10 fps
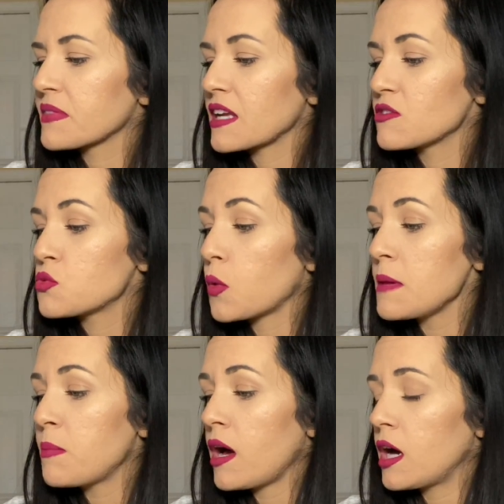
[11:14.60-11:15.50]

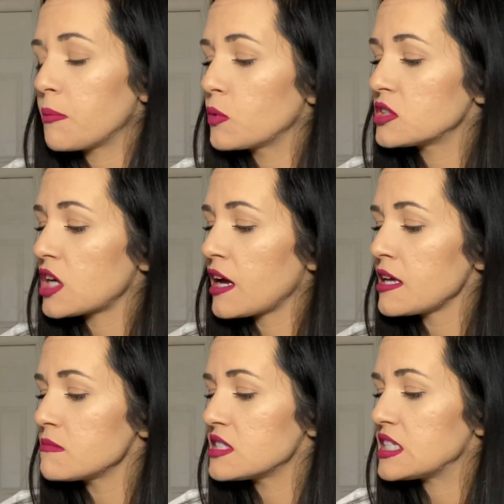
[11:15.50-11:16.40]
Swipe Up, which I
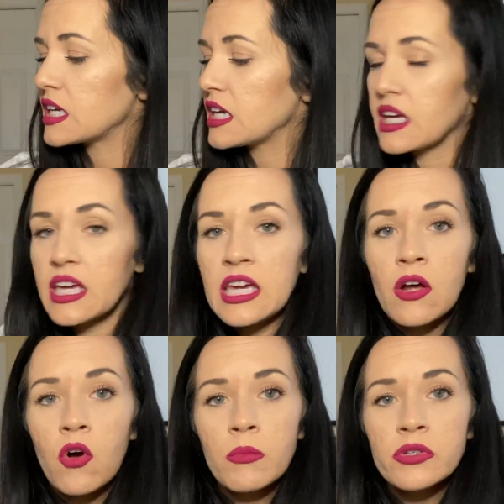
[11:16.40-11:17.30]
am digging. It
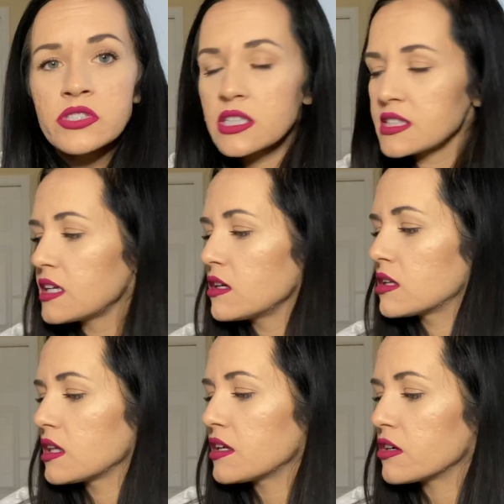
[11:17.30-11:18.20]
almost looks like a
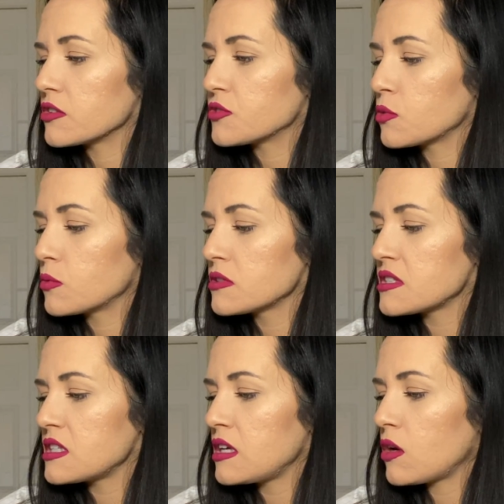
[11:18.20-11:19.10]
glitter, so we'll
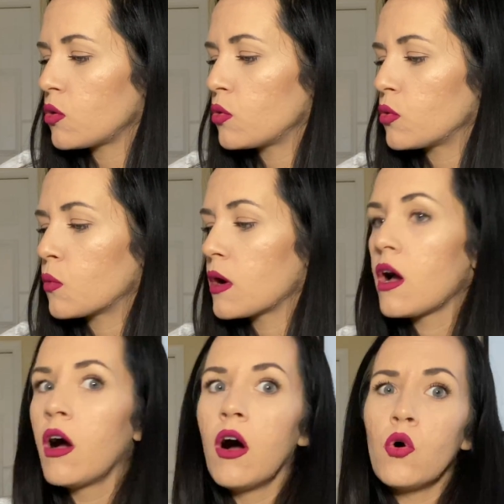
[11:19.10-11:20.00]
see. Ooh,
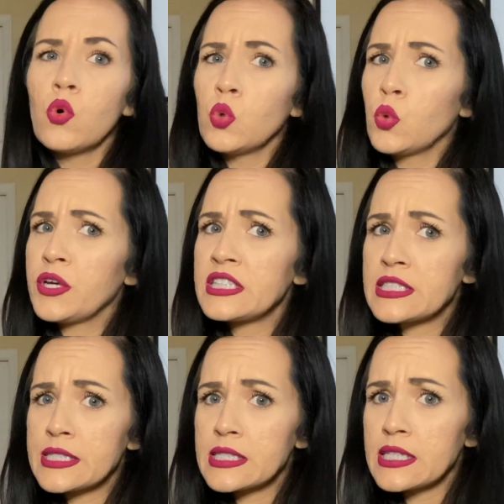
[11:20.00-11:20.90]

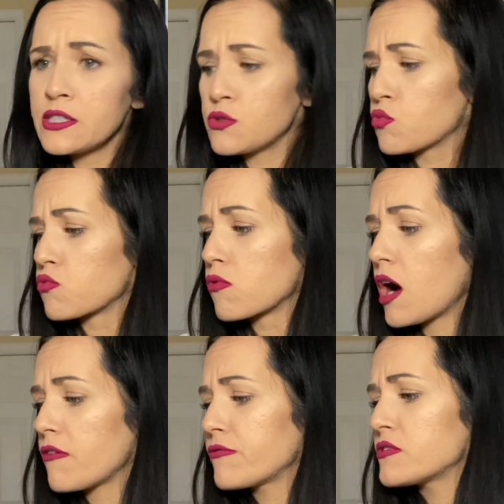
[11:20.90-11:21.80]
it's
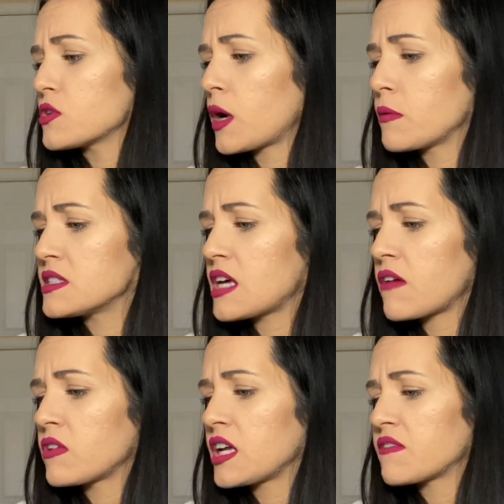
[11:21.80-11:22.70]
rough, so I would
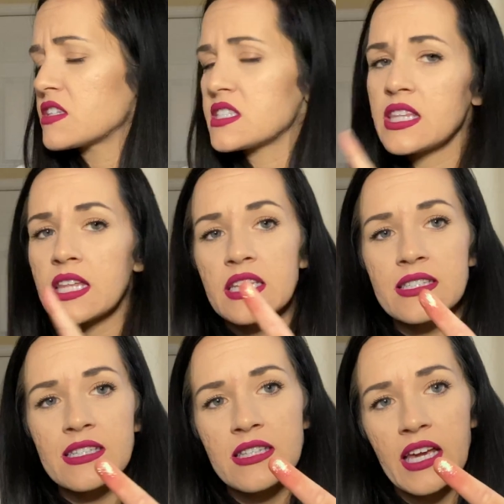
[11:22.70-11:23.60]
definitely have to say that this
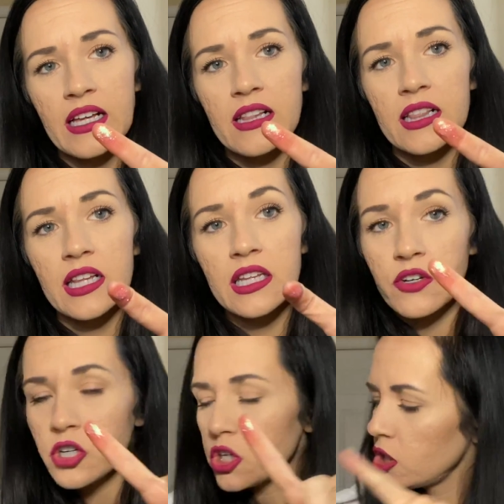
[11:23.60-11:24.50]
is a
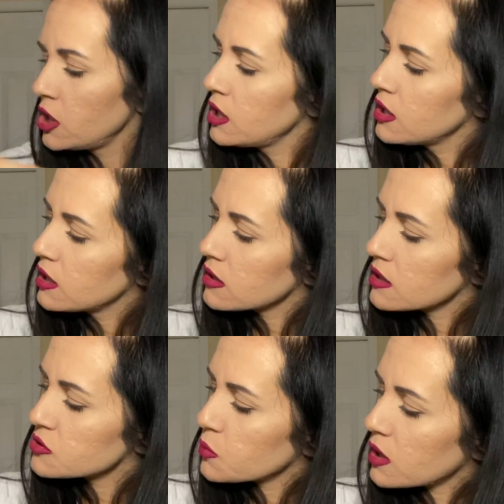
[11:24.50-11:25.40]
glitter.
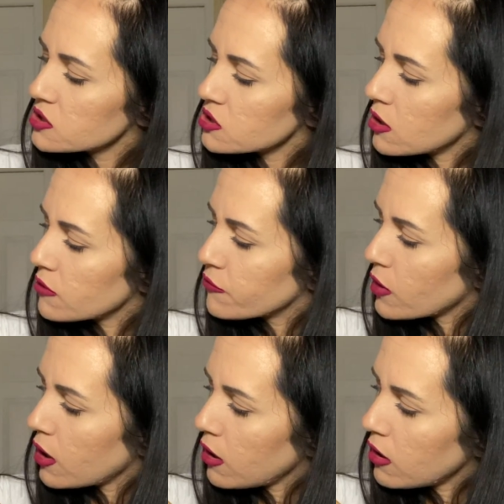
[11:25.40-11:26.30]
Let's watch it all
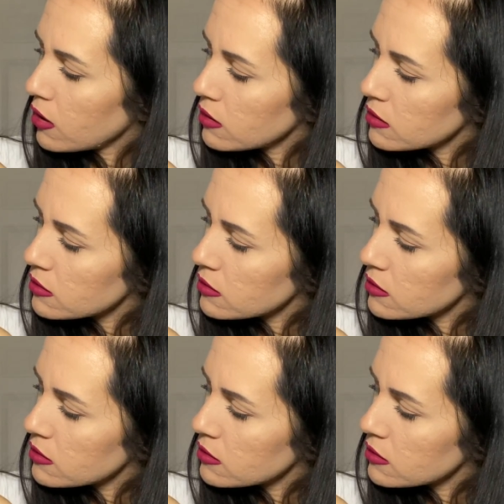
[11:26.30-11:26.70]
fall.